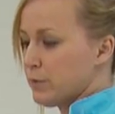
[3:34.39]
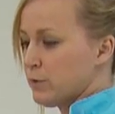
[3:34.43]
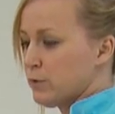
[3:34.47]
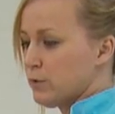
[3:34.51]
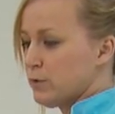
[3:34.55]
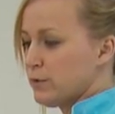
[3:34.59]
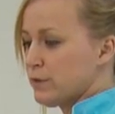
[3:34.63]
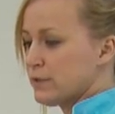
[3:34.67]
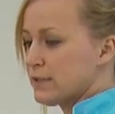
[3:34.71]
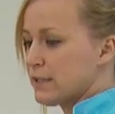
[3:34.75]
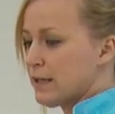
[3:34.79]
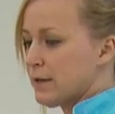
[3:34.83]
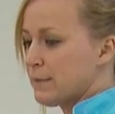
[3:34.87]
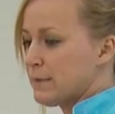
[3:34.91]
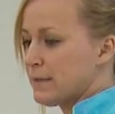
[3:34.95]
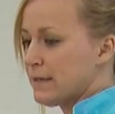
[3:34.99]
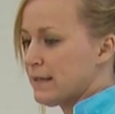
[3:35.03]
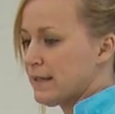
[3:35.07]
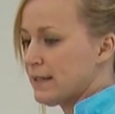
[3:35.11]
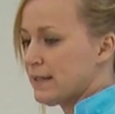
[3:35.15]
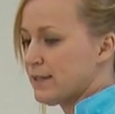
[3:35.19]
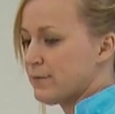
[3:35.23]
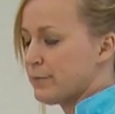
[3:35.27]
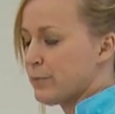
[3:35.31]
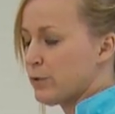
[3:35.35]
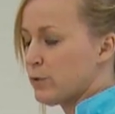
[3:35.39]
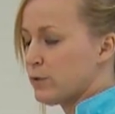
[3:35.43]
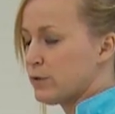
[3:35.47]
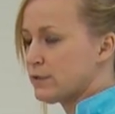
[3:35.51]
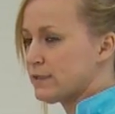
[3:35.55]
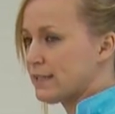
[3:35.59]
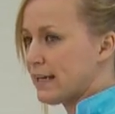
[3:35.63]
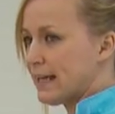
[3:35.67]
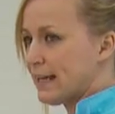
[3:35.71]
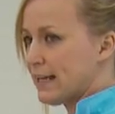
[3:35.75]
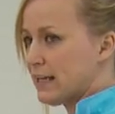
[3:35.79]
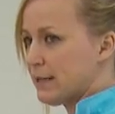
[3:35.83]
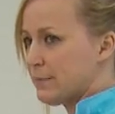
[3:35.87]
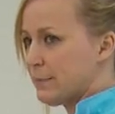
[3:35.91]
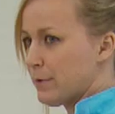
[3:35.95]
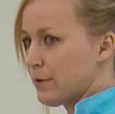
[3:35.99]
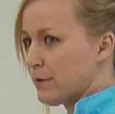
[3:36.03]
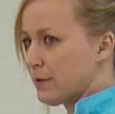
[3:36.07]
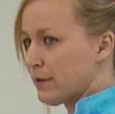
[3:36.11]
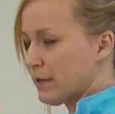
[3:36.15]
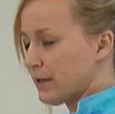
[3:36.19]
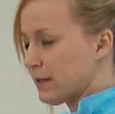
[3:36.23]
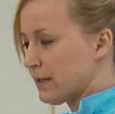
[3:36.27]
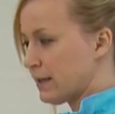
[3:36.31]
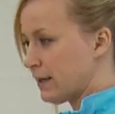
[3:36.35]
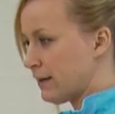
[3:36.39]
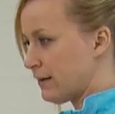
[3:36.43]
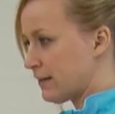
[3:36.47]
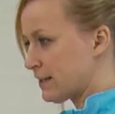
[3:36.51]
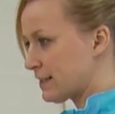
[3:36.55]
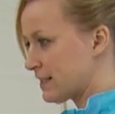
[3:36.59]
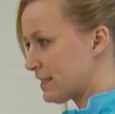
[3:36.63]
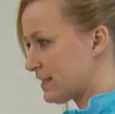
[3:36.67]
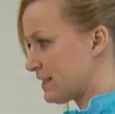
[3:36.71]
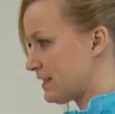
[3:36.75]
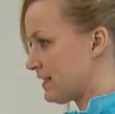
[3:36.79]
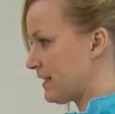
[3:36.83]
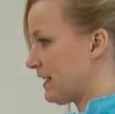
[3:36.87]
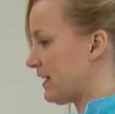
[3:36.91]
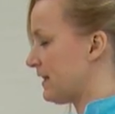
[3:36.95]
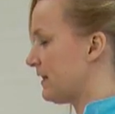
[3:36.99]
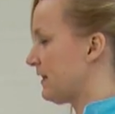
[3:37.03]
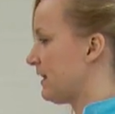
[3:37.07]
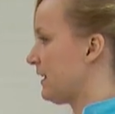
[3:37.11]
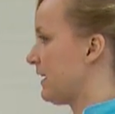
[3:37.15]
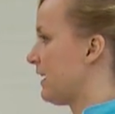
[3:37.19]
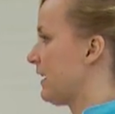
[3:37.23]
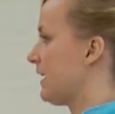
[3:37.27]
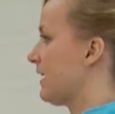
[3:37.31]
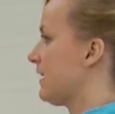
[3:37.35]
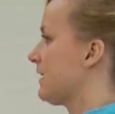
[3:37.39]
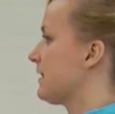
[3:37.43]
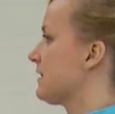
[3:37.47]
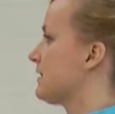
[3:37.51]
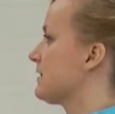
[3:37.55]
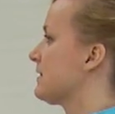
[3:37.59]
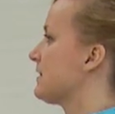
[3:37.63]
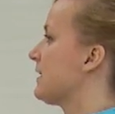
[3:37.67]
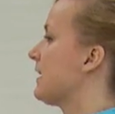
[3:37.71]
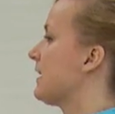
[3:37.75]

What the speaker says: Pull the tummy in, pull the tailbone under. Extend the hands